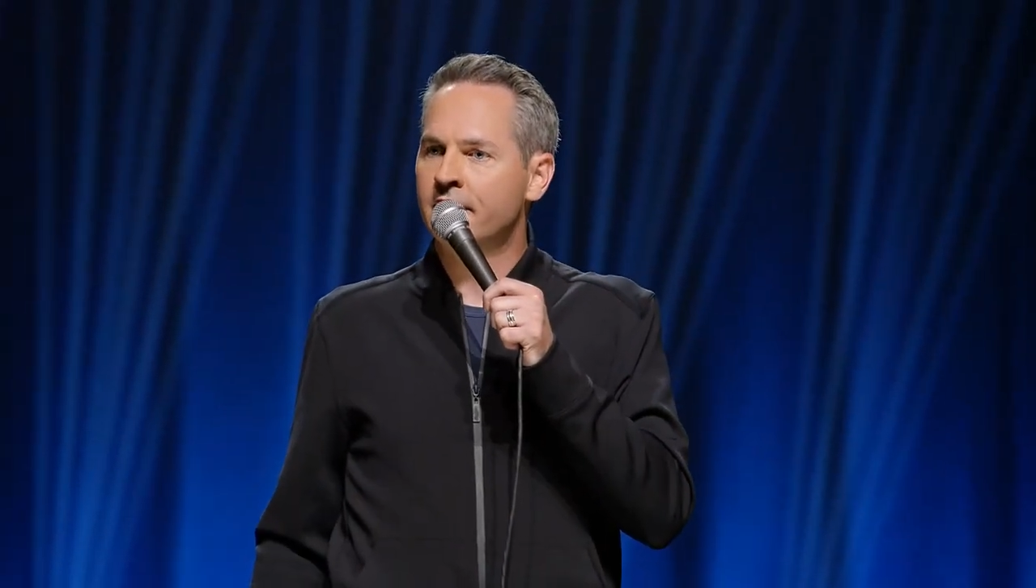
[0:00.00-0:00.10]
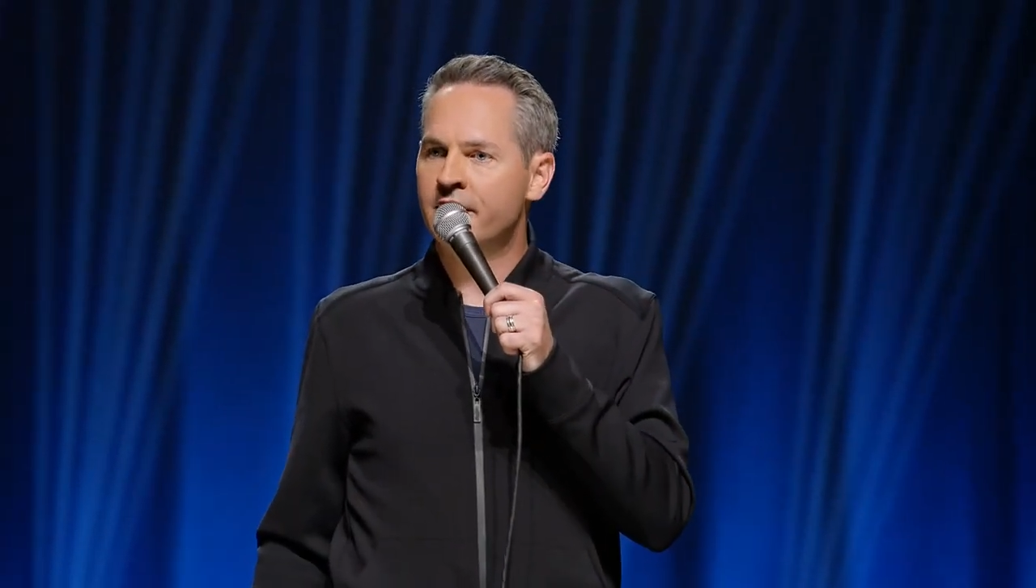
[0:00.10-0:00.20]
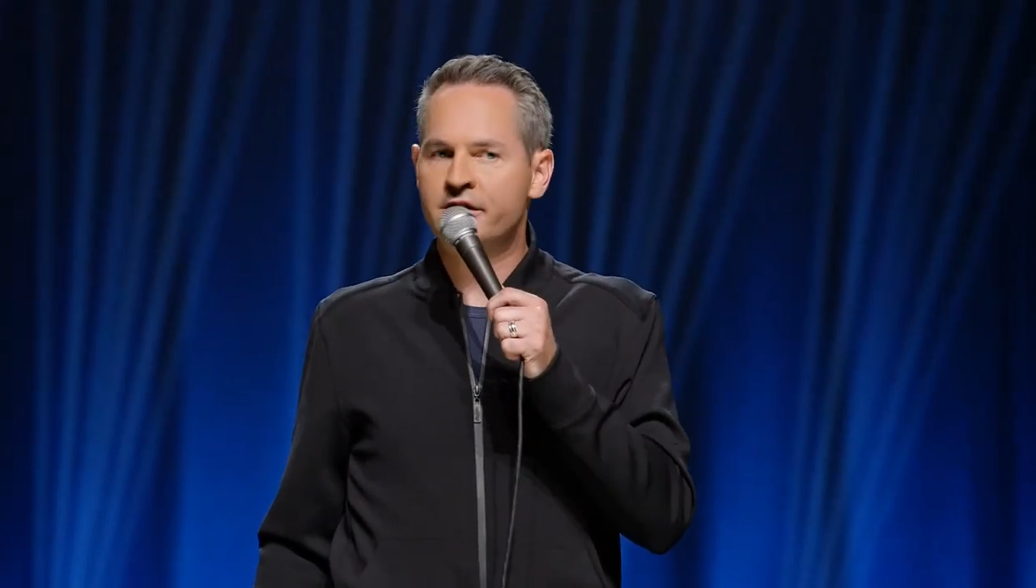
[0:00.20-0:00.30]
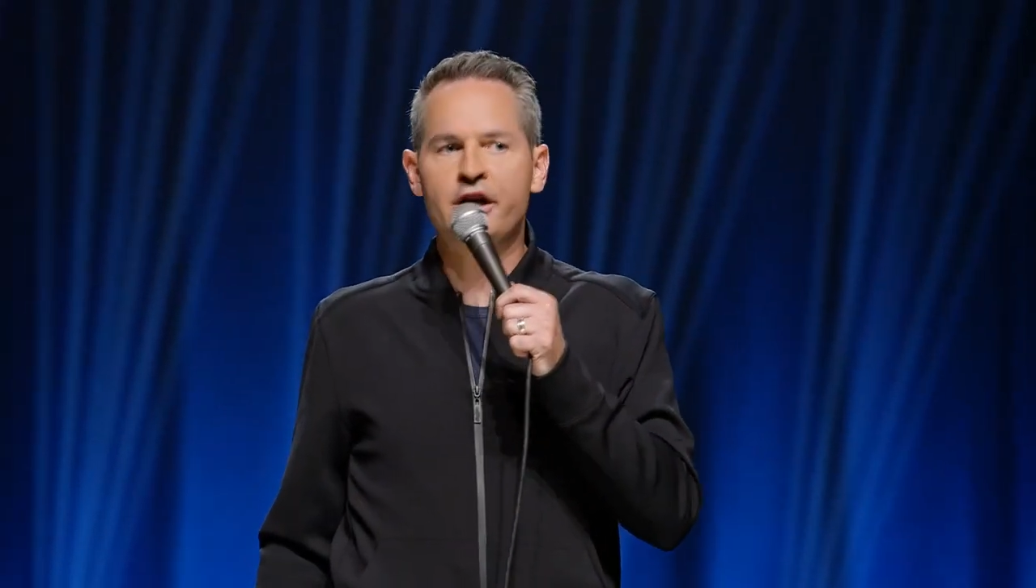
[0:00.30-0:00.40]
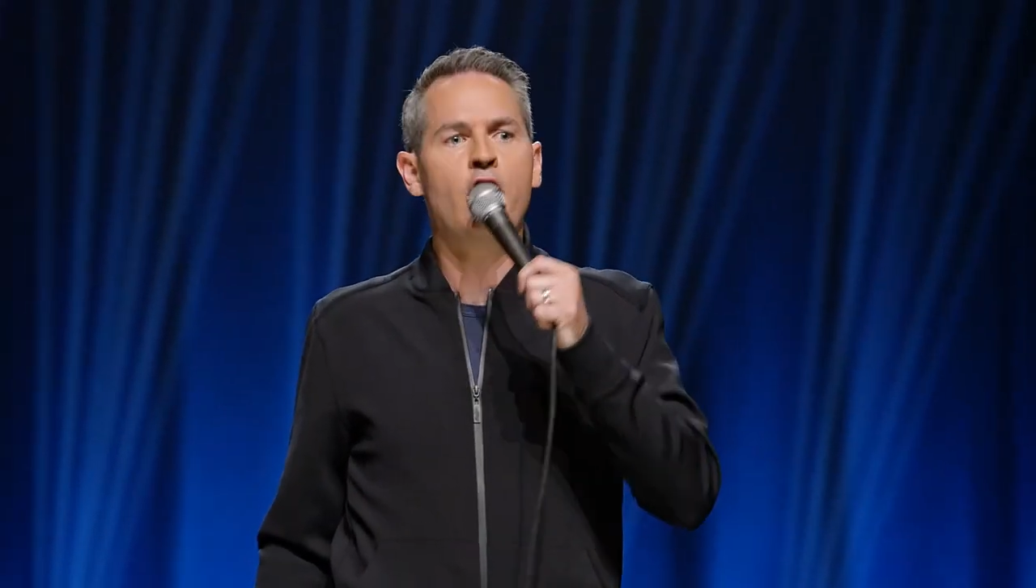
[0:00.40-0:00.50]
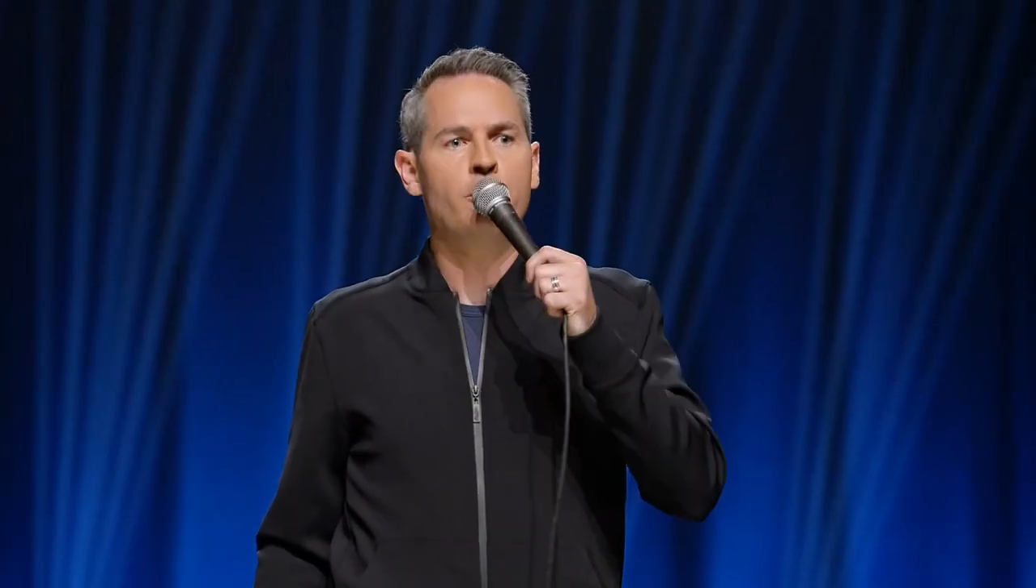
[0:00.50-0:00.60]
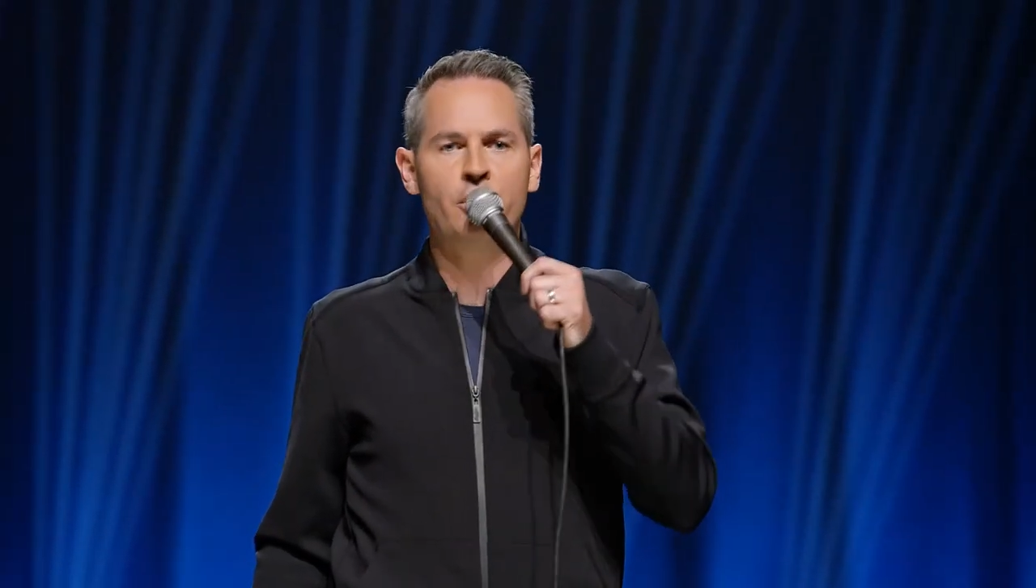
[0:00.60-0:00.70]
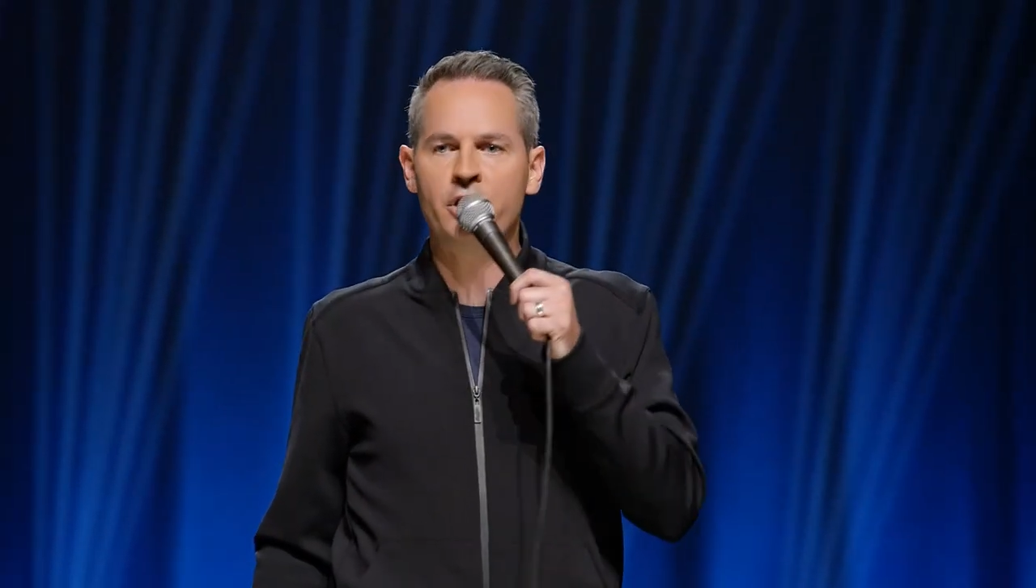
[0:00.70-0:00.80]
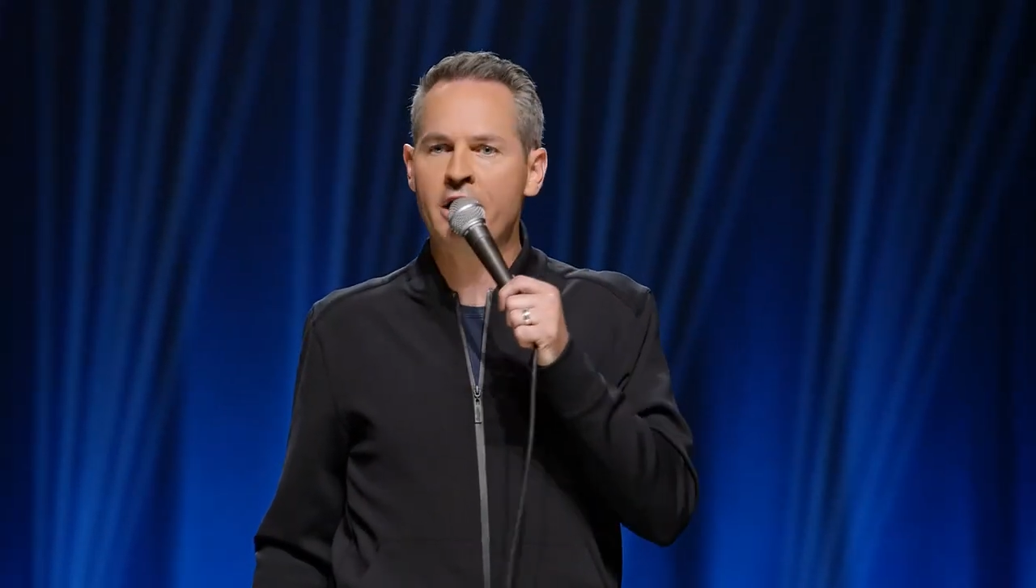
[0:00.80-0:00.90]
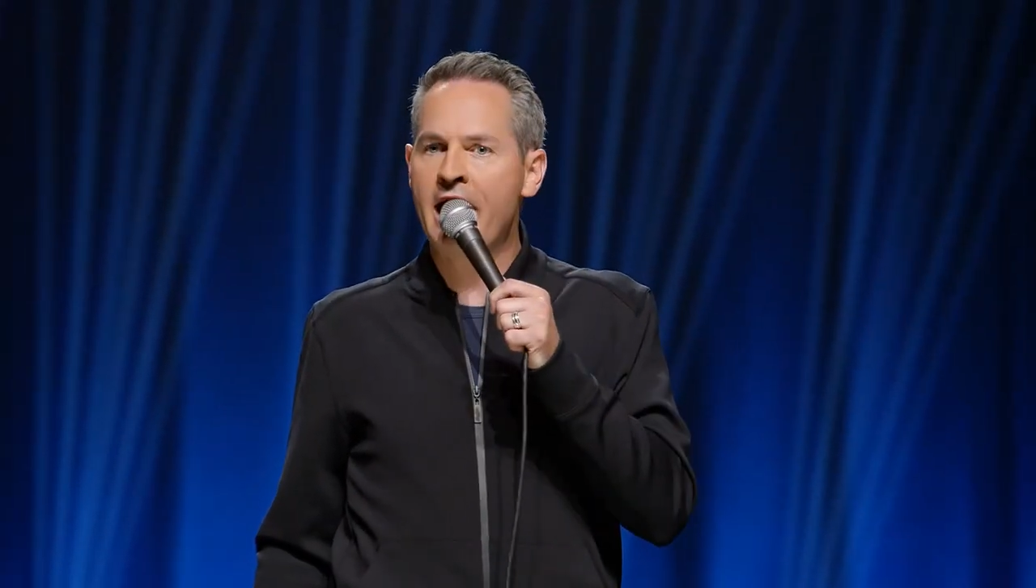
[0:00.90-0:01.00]
Let's go.
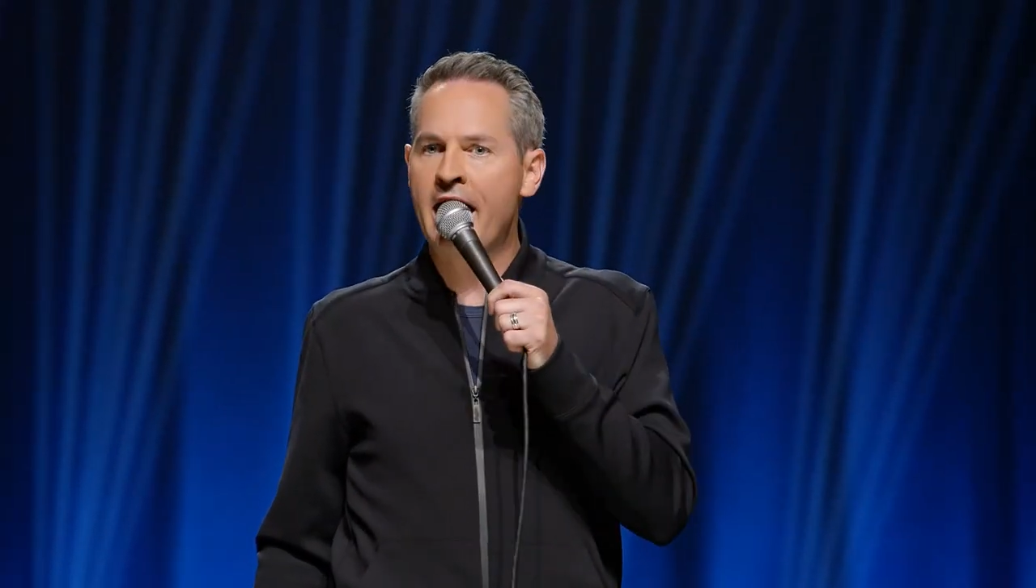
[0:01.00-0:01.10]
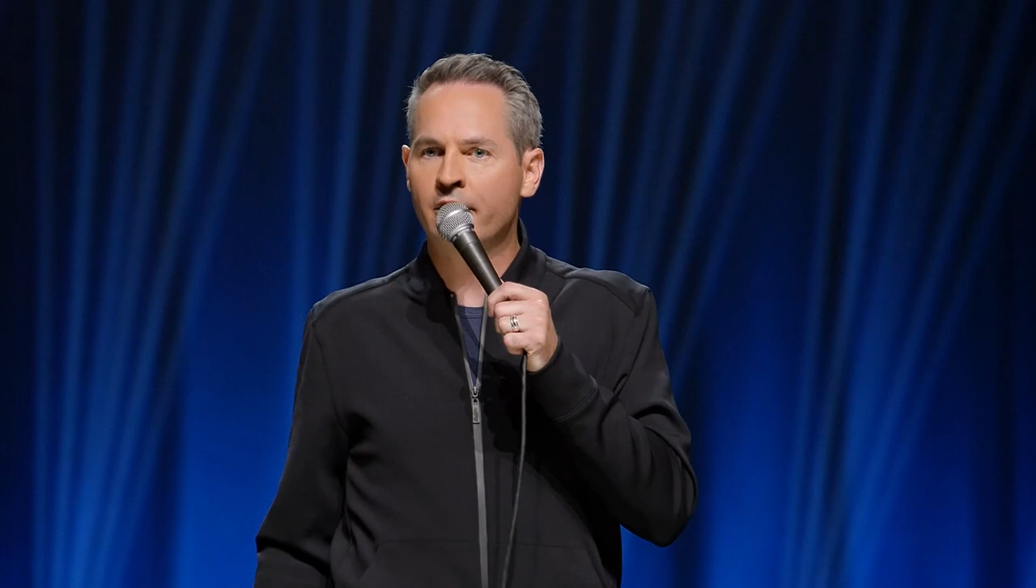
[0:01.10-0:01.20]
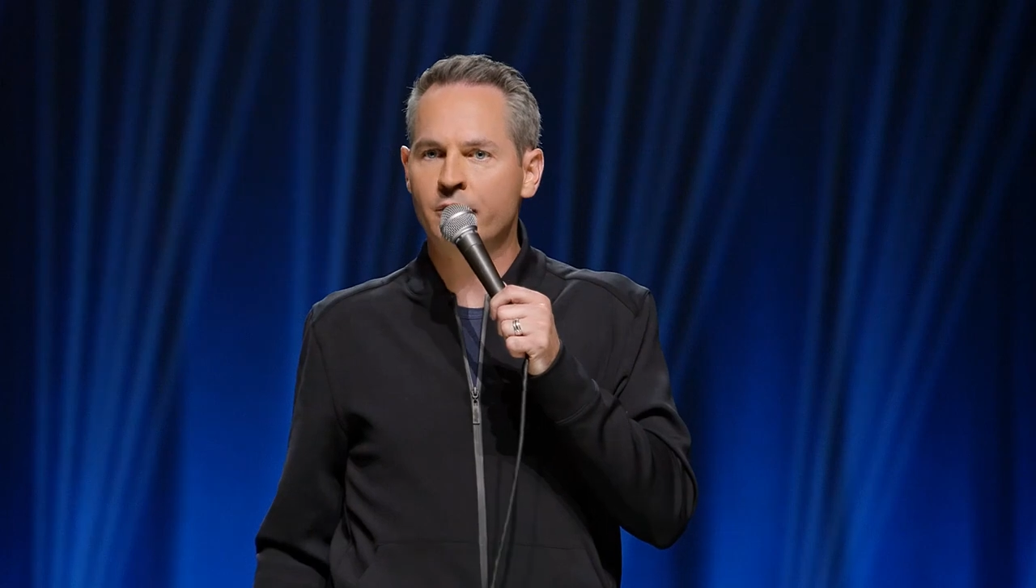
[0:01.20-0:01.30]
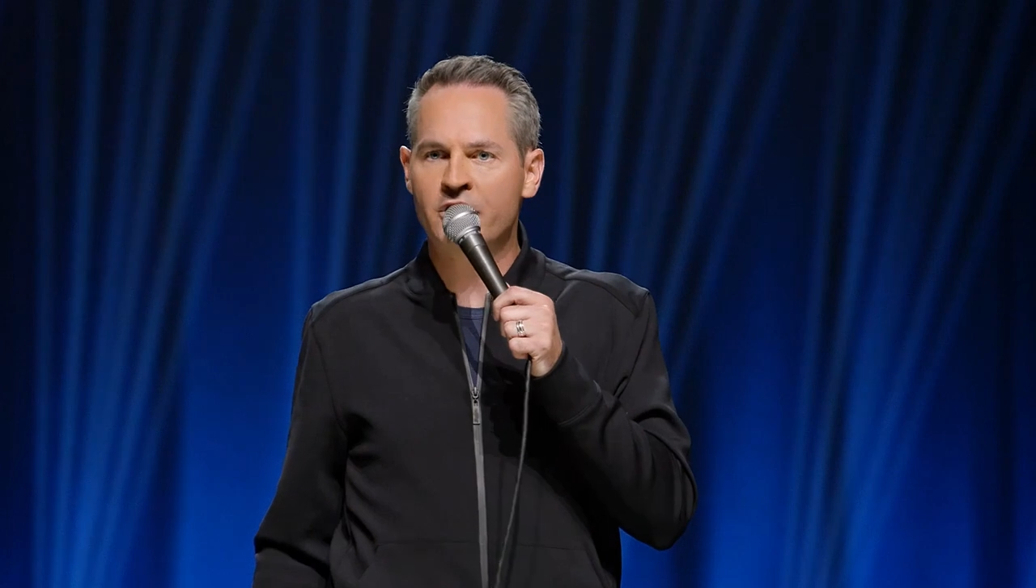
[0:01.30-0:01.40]
Put it on